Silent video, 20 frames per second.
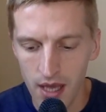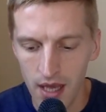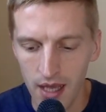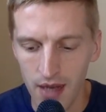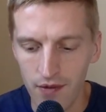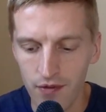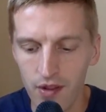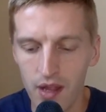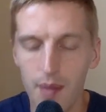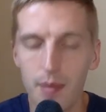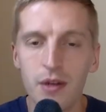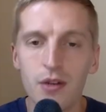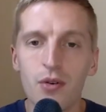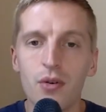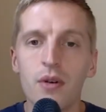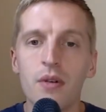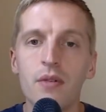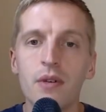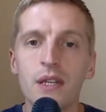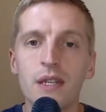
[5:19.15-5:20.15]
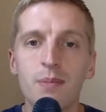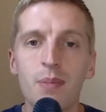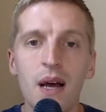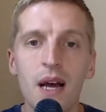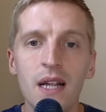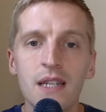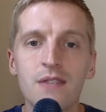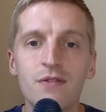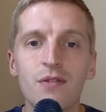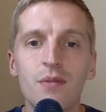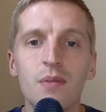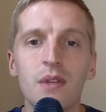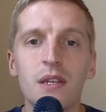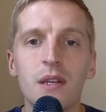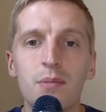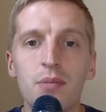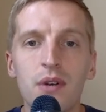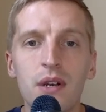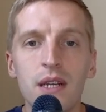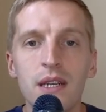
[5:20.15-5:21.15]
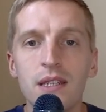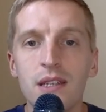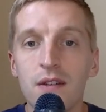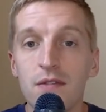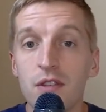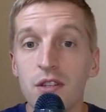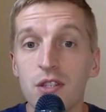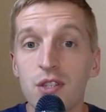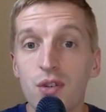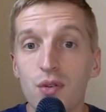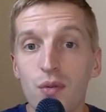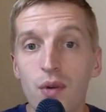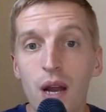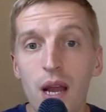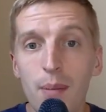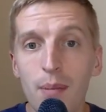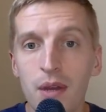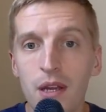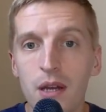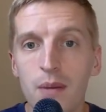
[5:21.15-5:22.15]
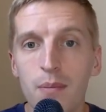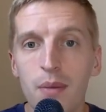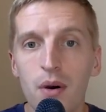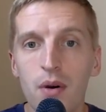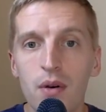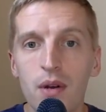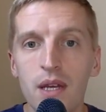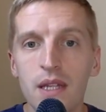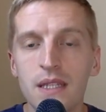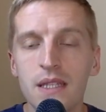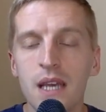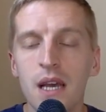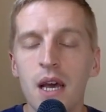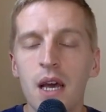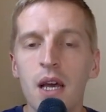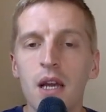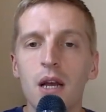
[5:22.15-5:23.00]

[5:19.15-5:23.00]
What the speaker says: inflammatory response from the debris of the ceramic components